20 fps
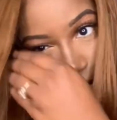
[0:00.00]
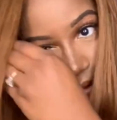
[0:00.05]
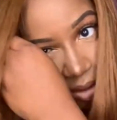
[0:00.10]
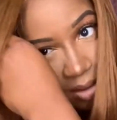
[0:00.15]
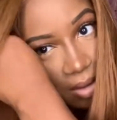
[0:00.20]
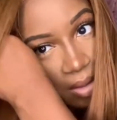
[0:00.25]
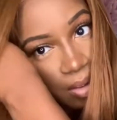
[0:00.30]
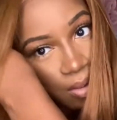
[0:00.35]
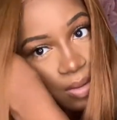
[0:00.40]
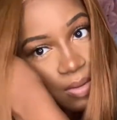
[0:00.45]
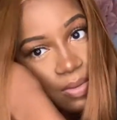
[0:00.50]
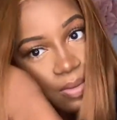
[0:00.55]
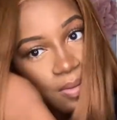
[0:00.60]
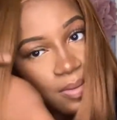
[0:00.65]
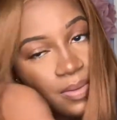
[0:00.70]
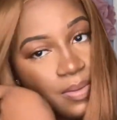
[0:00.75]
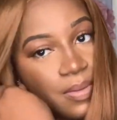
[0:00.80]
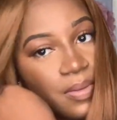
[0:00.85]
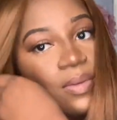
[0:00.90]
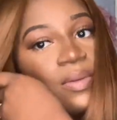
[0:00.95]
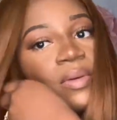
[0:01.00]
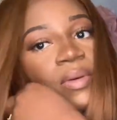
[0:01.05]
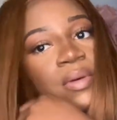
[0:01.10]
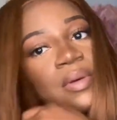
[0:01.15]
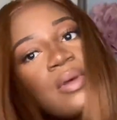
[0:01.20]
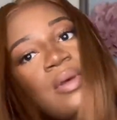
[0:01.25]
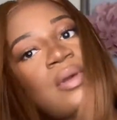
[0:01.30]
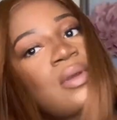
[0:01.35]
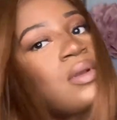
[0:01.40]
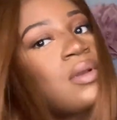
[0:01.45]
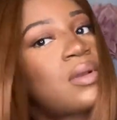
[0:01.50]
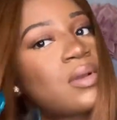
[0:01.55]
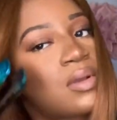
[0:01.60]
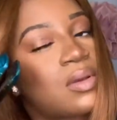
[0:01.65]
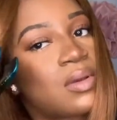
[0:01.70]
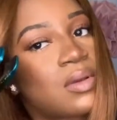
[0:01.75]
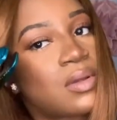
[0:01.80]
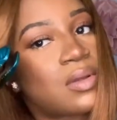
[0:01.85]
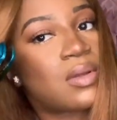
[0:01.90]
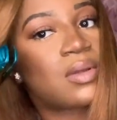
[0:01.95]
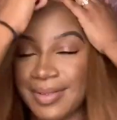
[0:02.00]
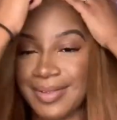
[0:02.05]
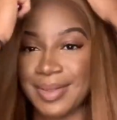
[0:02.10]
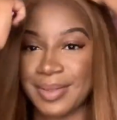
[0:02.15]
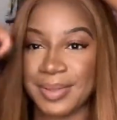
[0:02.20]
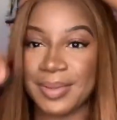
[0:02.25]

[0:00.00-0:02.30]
and we did not have to do that here at all.